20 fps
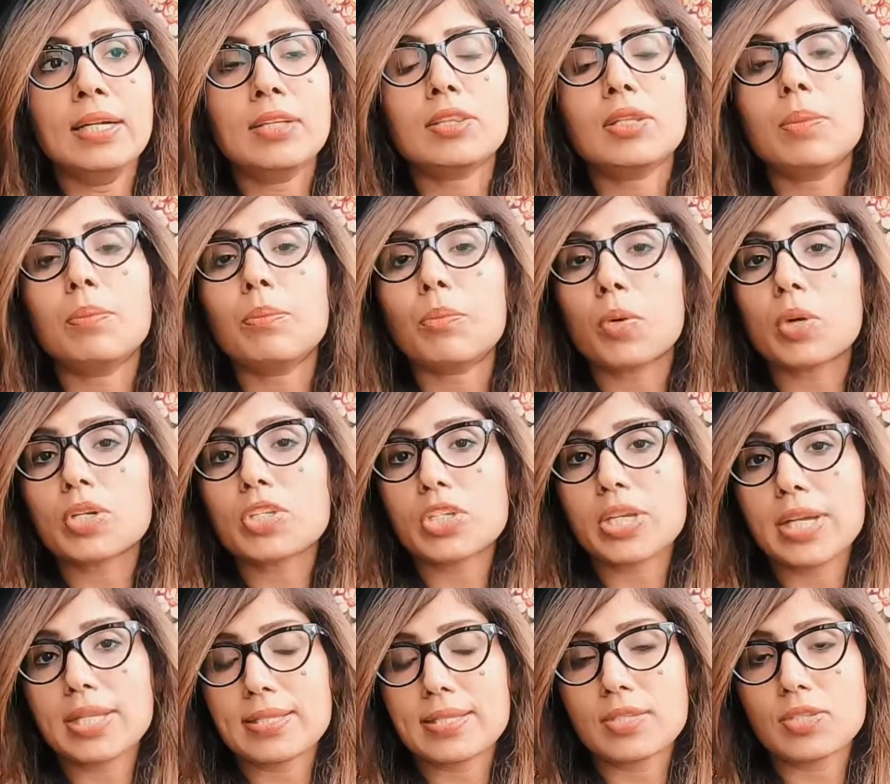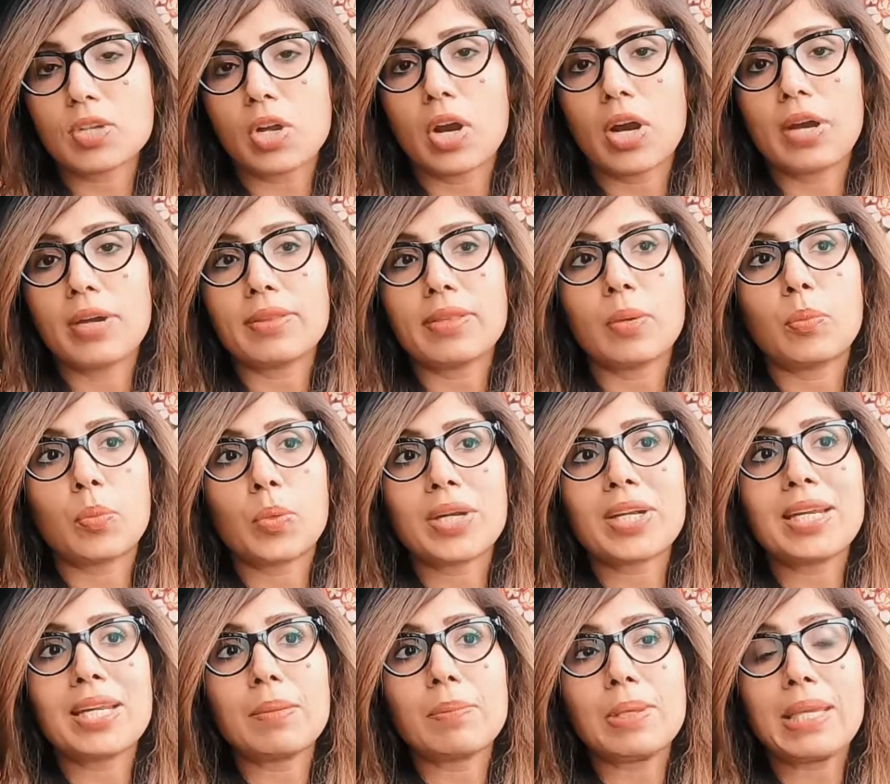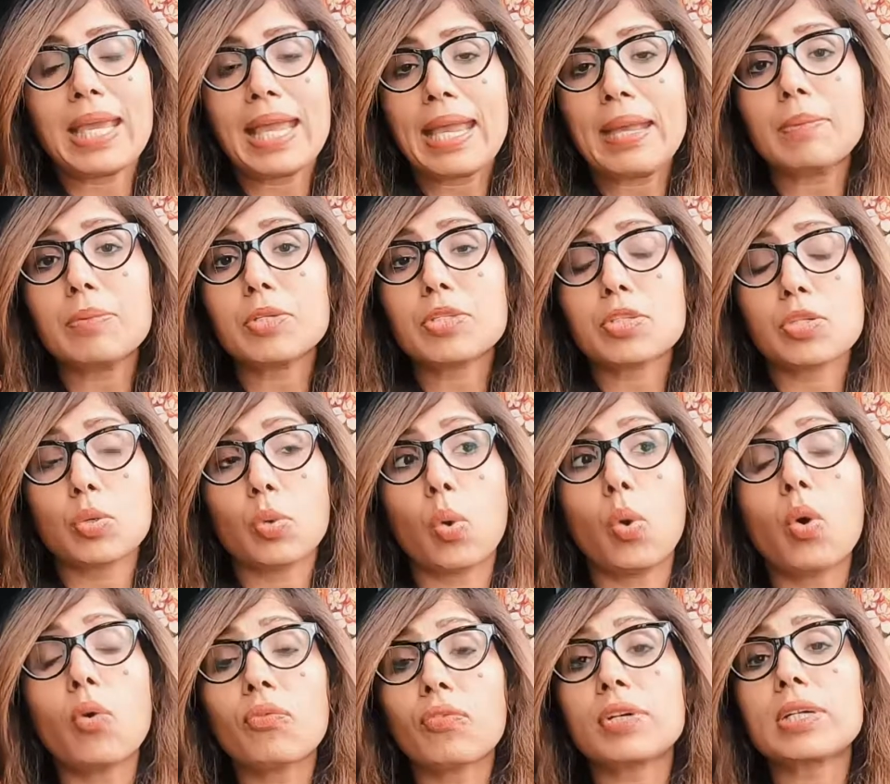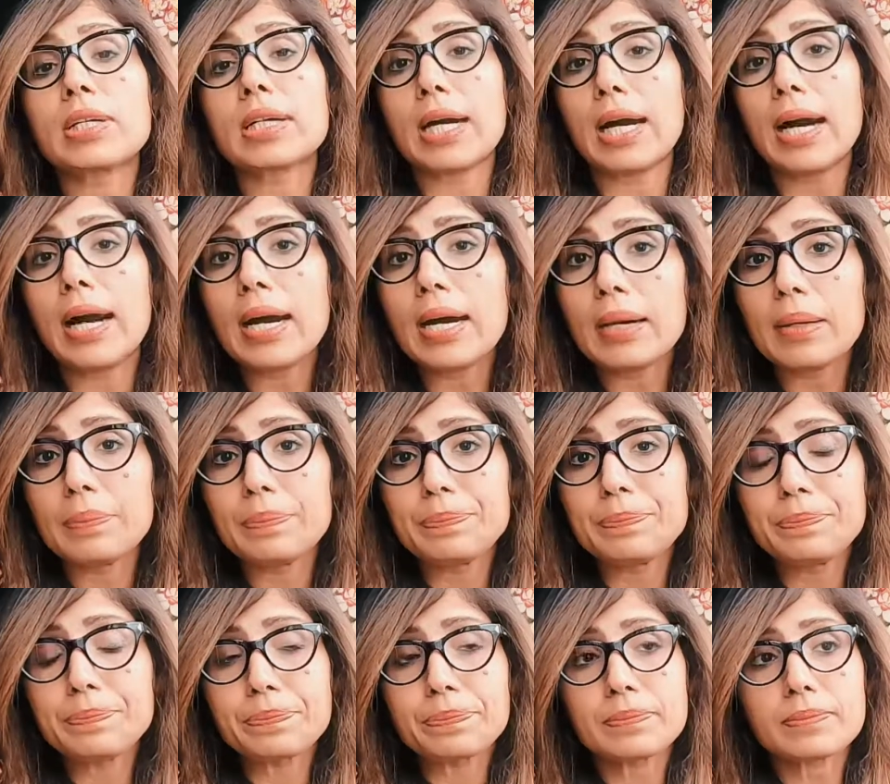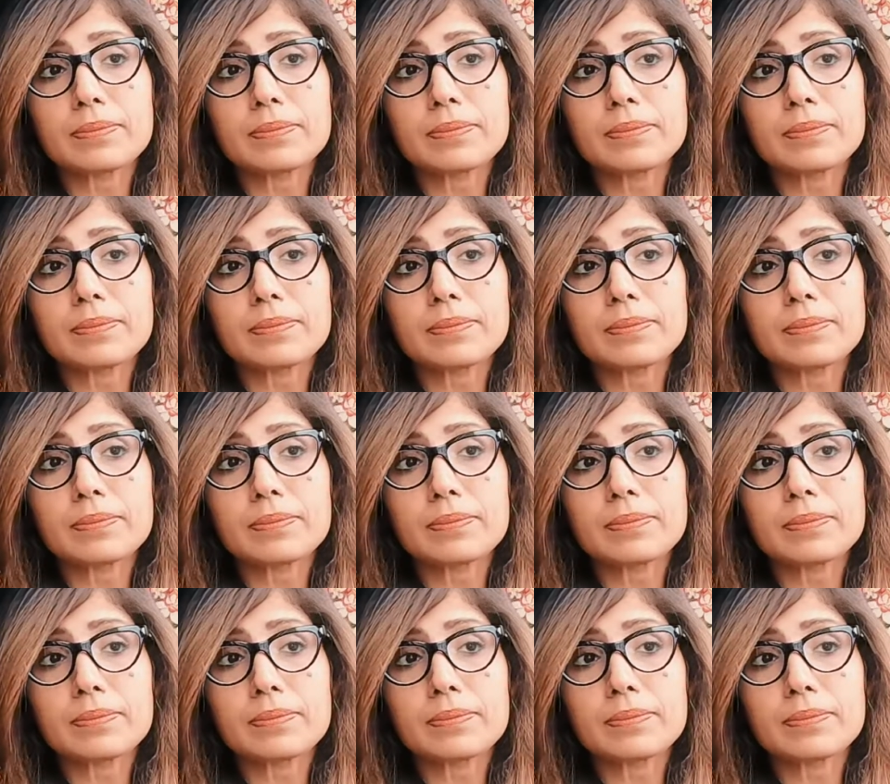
the more chances are that we're going to be able to overcome